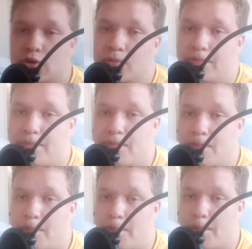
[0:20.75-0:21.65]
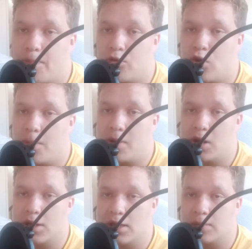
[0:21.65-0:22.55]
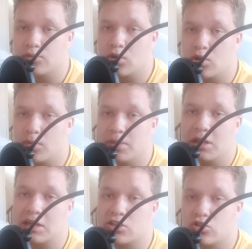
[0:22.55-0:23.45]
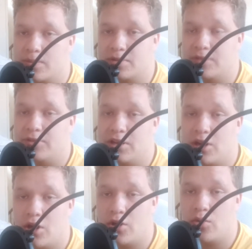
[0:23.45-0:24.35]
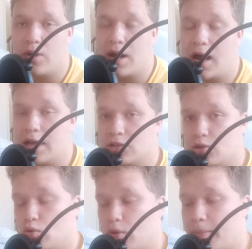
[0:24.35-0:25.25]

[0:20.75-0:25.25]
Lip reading: a properly like scripted video where I talk